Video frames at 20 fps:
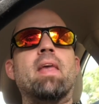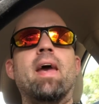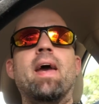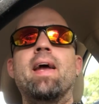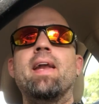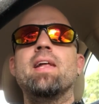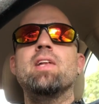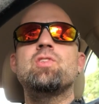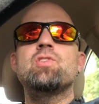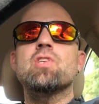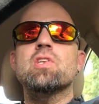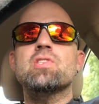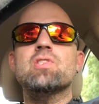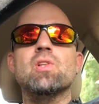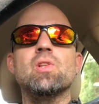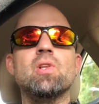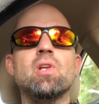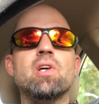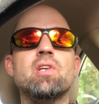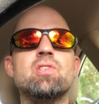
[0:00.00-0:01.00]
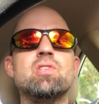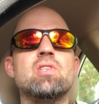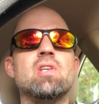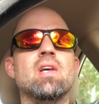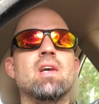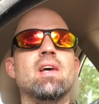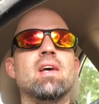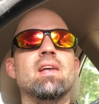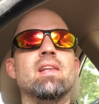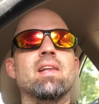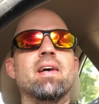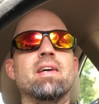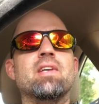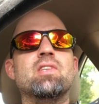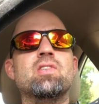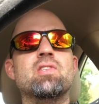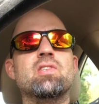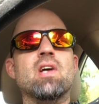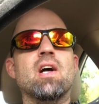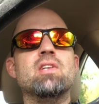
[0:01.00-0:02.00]
And it just looks like
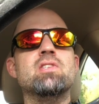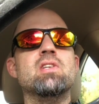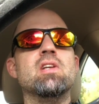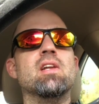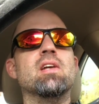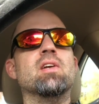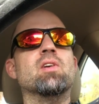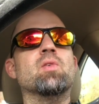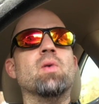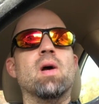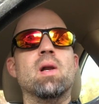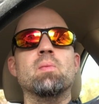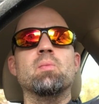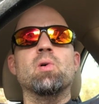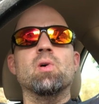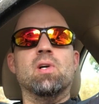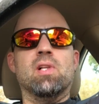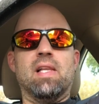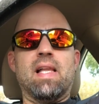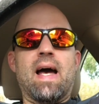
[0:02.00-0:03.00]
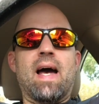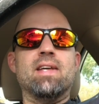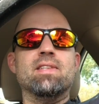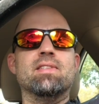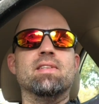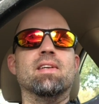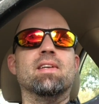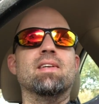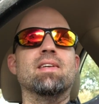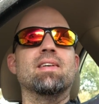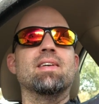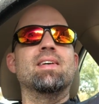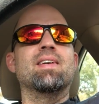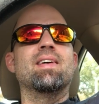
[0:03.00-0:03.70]
such an incredible classic.